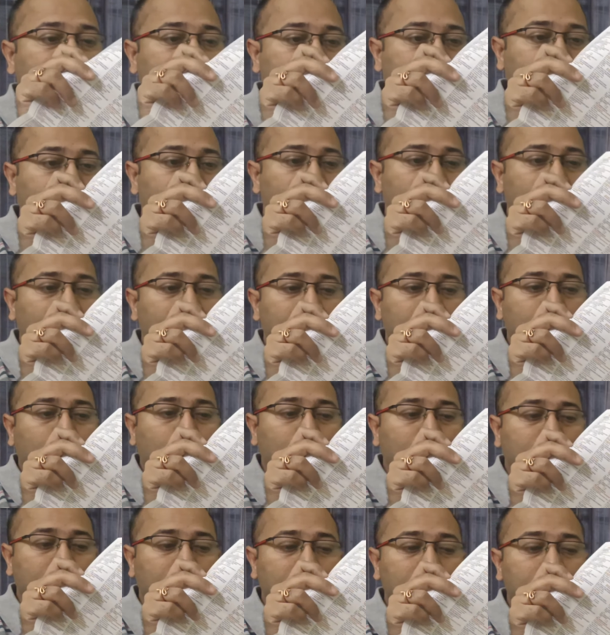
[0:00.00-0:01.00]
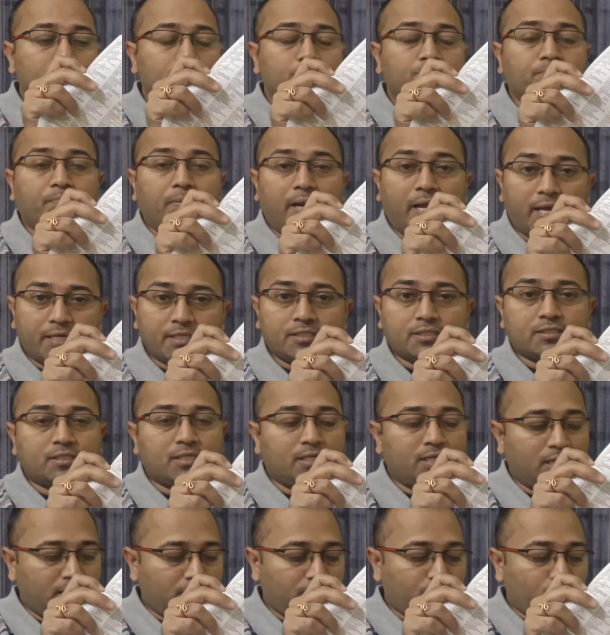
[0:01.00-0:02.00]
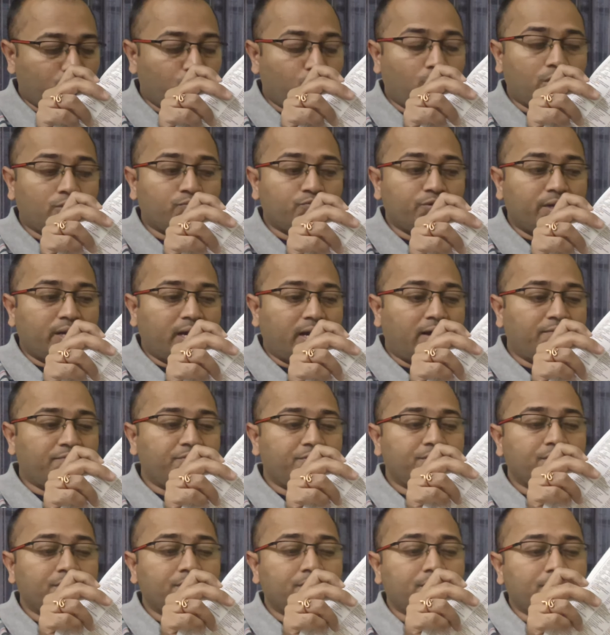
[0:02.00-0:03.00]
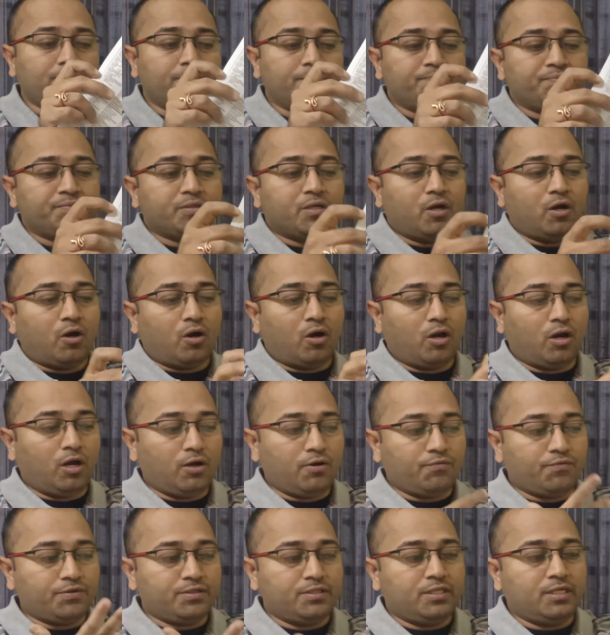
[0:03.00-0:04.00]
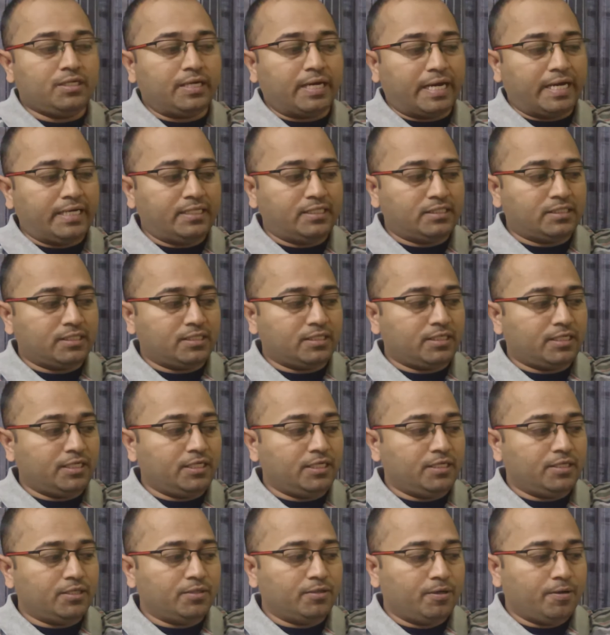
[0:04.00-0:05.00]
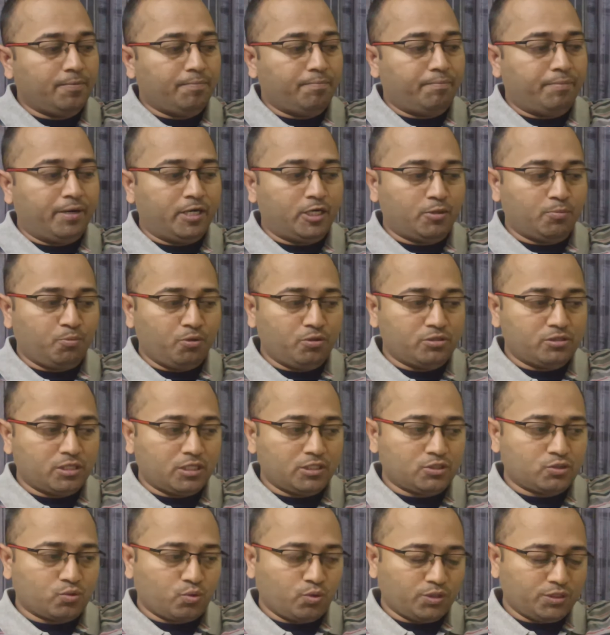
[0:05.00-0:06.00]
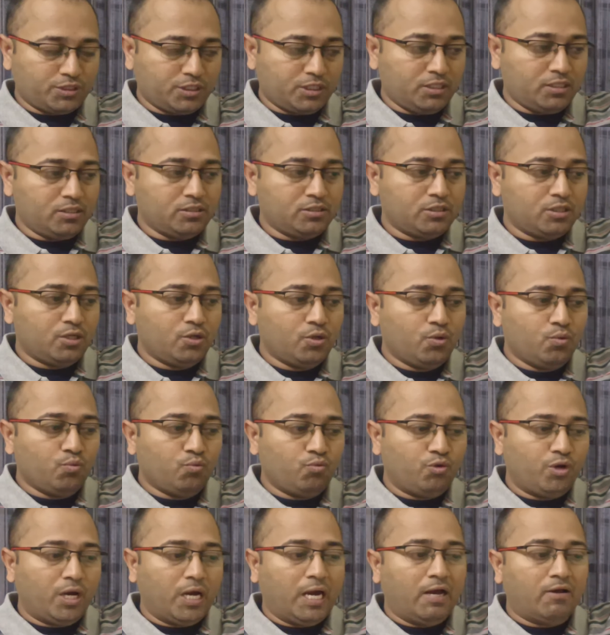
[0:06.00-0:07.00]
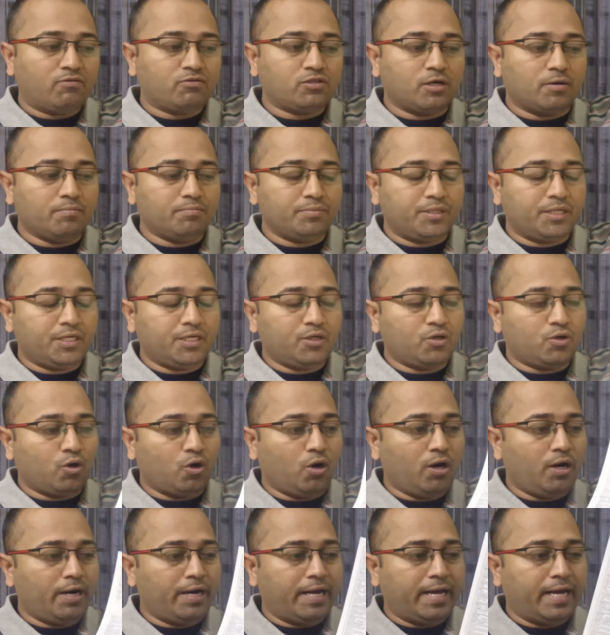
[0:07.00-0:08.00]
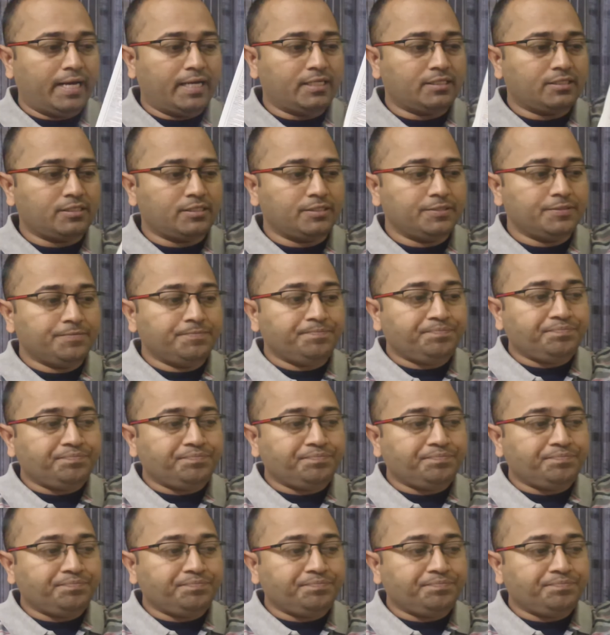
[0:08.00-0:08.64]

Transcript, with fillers: multiple choice questions plus what we have here along with the 930 multiple choice questions, we have something called as